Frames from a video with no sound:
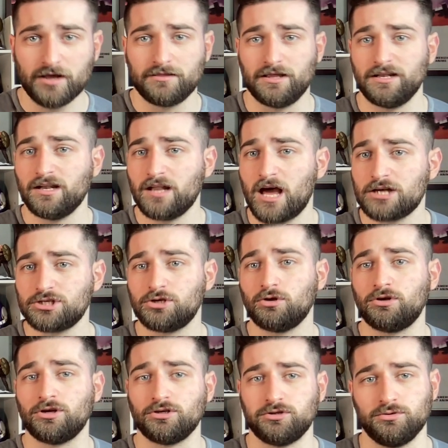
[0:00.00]
then the logical
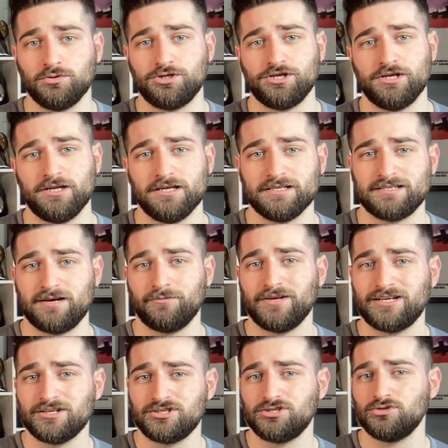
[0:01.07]
conclusion is that we
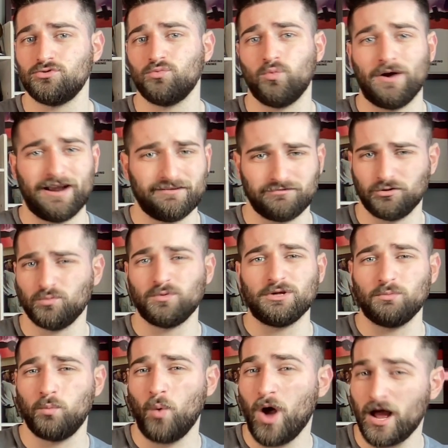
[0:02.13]
can do whatever we
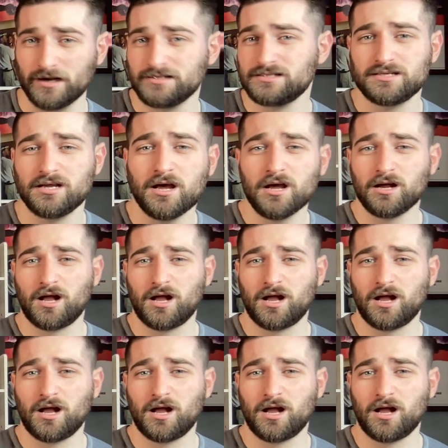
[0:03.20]
want,